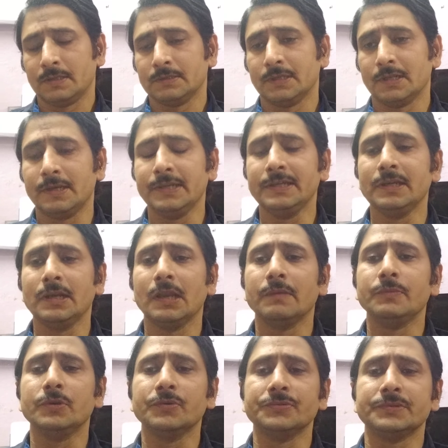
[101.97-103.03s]
The legal
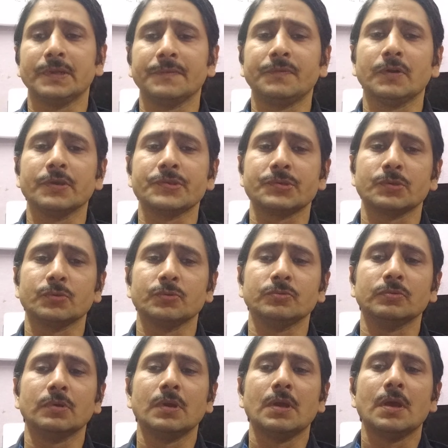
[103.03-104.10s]
abuse refers to
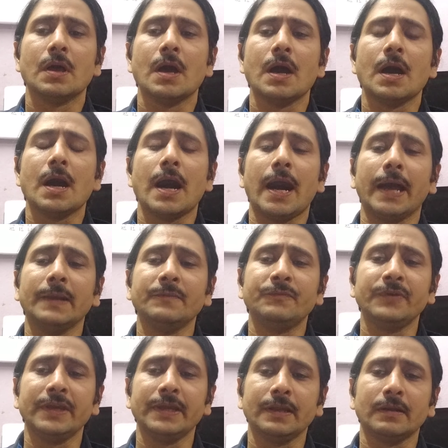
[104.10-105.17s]

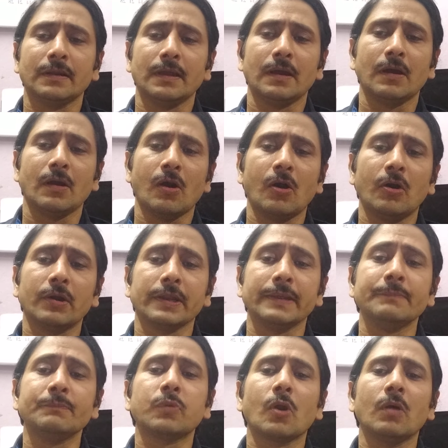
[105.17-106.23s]
unfair or
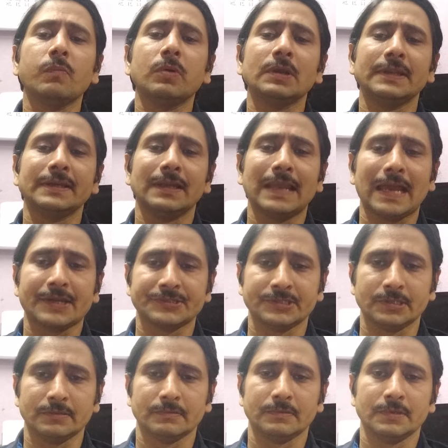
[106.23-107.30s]
improper legal
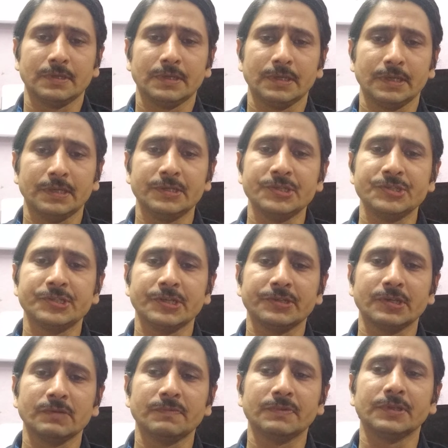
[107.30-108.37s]
action
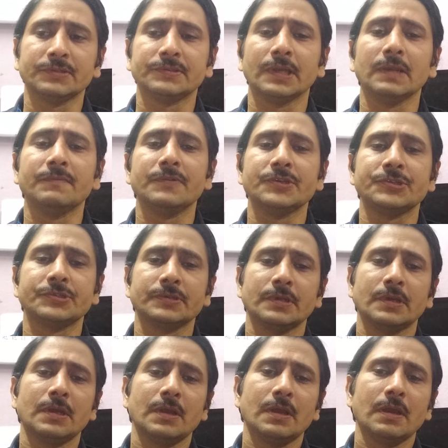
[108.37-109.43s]
initiated with a selfish
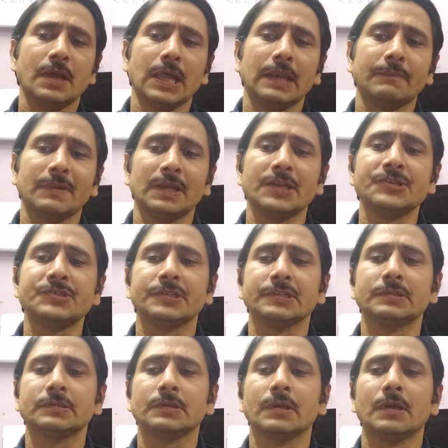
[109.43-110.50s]
and
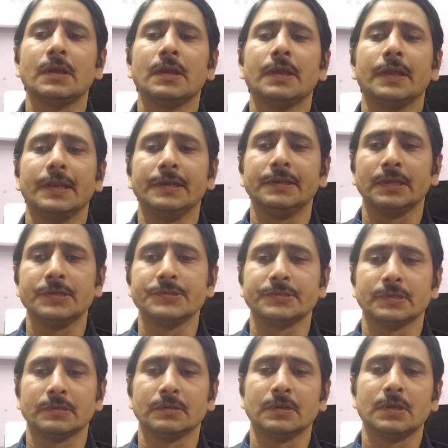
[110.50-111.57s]
malicious
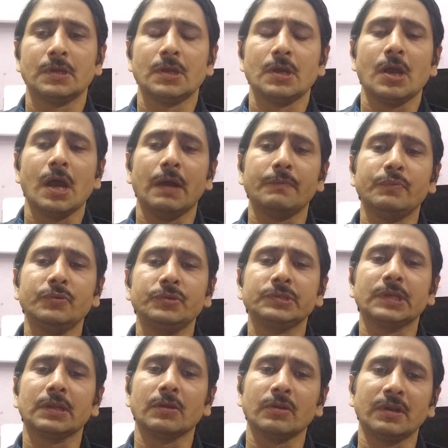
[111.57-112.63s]
intention. Abuse
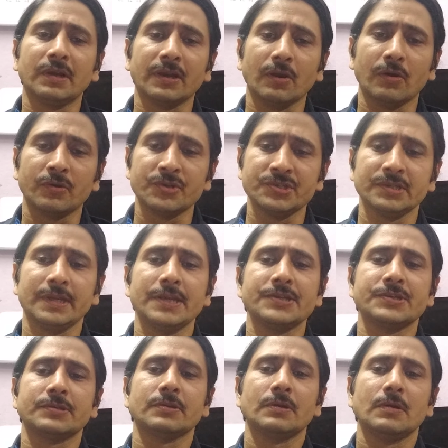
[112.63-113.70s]
can
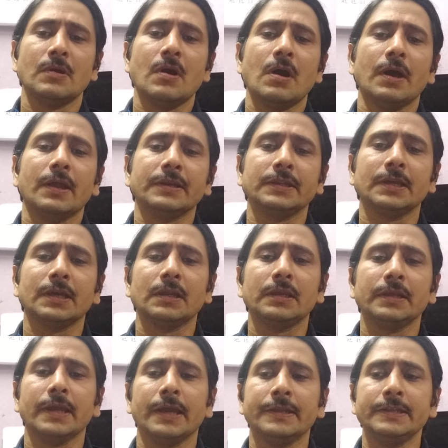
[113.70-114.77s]
originate
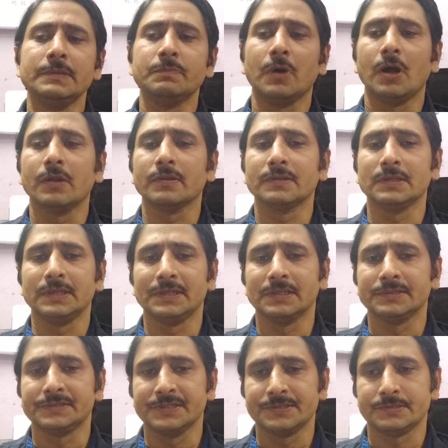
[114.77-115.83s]
nearly any part of the legal
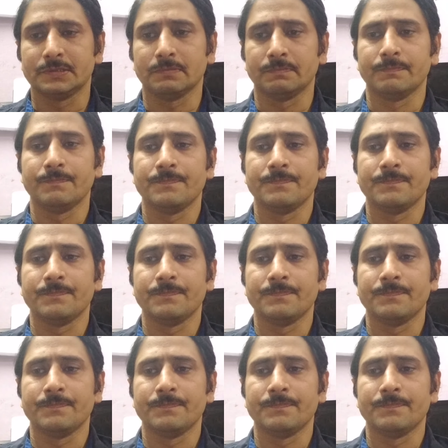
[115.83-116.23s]
system,